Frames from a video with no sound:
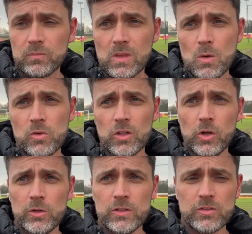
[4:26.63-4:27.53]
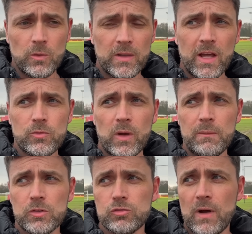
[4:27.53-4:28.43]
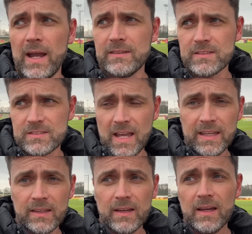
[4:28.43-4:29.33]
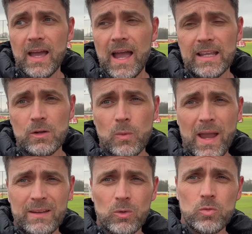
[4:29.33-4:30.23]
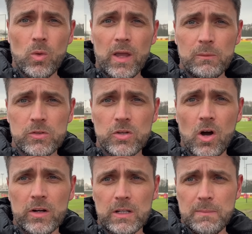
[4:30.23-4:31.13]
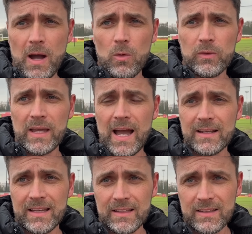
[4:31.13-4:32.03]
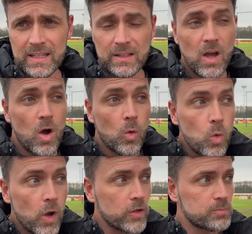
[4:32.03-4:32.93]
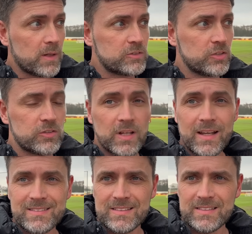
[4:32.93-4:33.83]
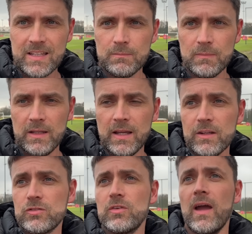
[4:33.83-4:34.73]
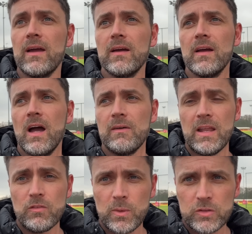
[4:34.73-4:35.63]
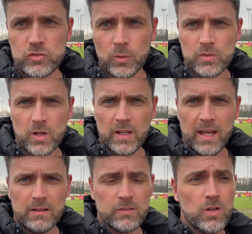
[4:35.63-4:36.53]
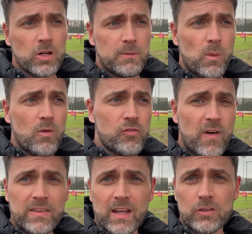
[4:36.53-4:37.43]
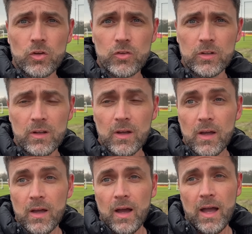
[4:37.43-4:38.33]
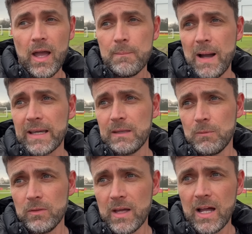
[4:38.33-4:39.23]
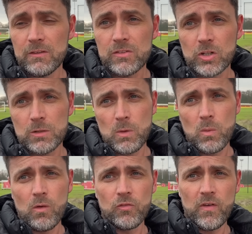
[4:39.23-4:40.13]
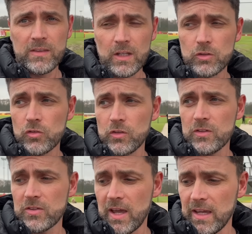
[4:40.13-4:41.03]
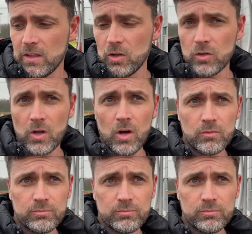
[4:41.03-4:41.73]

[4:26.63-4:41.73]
was alluding to, or that's what he was trying to say. Anyway, was what he was talking about regarding the worst Manchester United team in history. I mean, everybody's jumped on it. There's not going to be one fan that doesn't back him on that. There isn't going to be one fan that doesn't say you're not